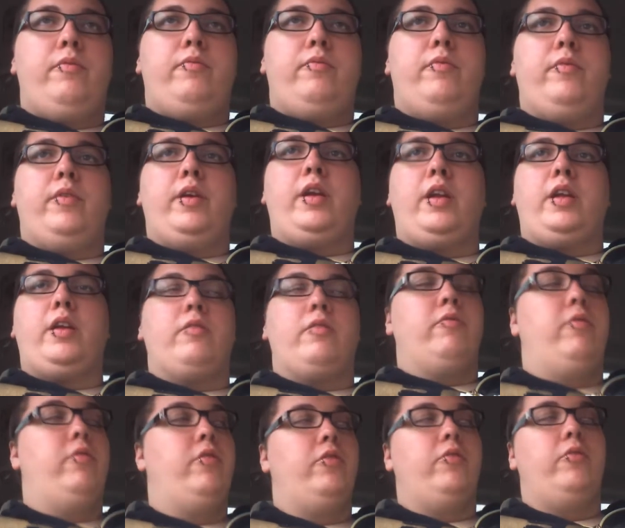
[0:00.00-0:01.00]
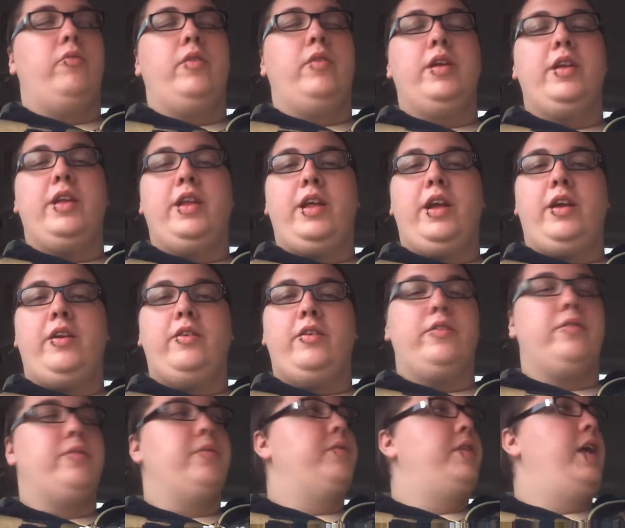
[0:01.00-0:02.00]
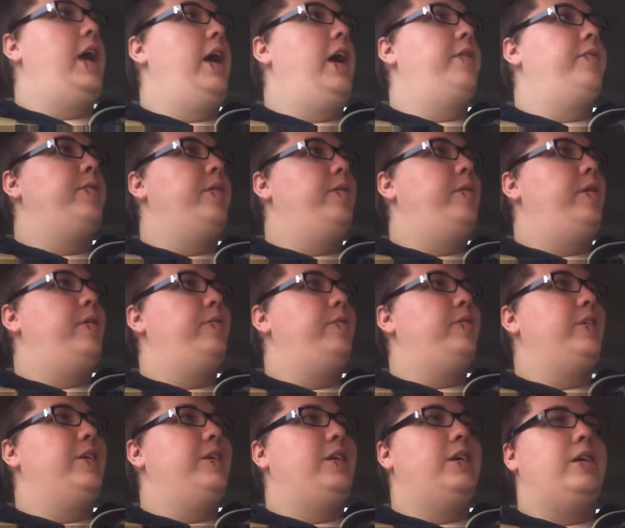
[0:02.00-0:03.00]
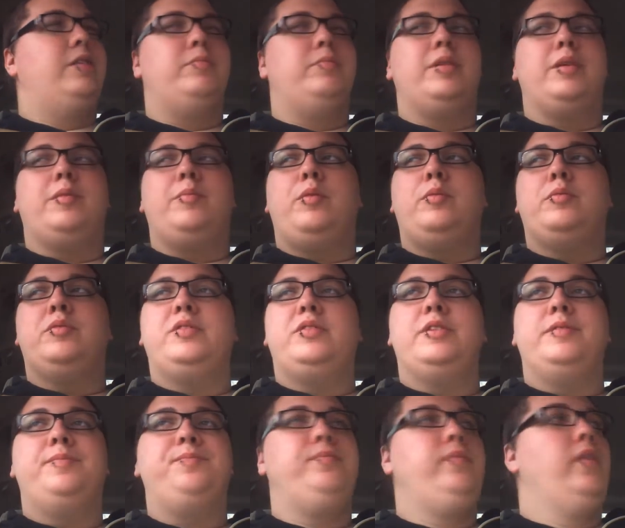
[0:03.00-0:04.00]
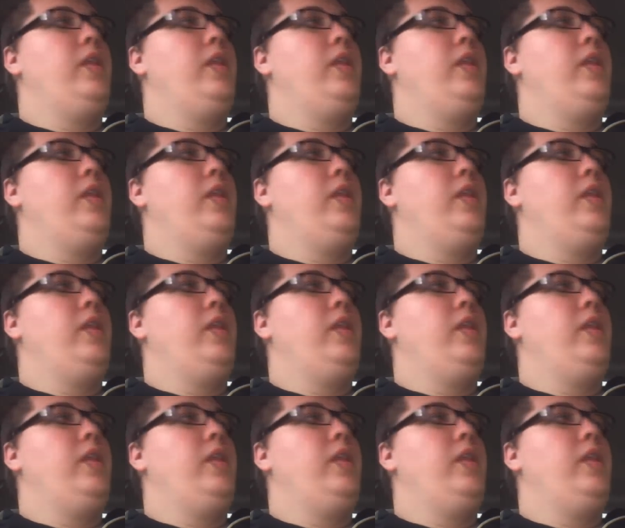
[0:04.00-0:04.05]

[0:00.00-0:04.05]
rainy, running errands with Dad. Well, not really done, but I'm almost done.